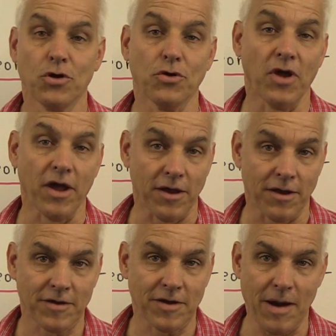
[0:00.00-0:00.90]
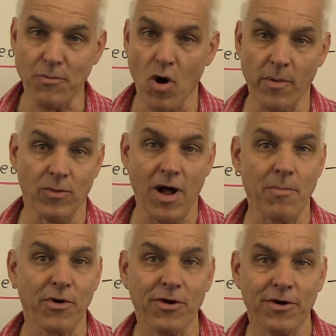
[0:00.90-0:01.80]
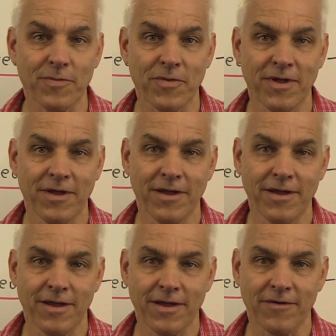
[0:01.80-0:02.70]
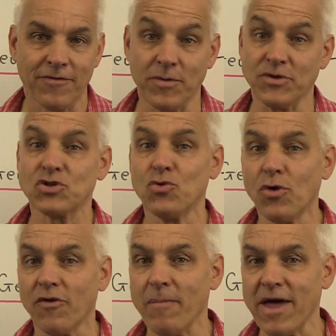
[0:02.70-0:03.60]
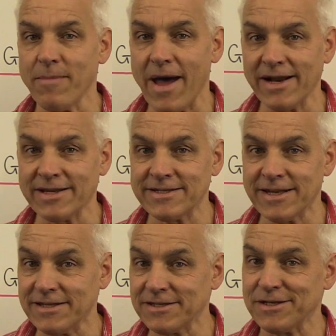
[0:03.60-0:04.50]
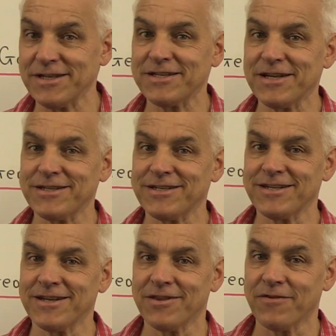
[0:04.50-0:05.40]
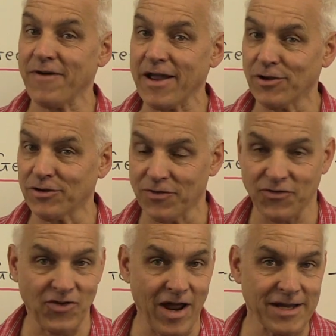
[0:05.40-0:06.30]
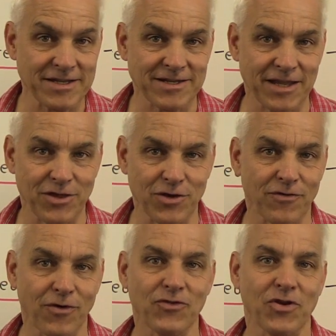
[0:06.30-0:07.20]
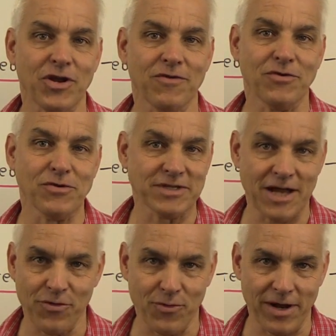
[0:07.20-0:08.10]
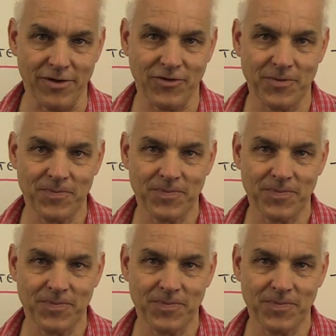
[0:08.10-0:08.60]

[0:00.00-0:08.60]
Good day, I'm J Wildberger from the School of Mathematics and Statistics, Faculty of Science at the University of New South Wales.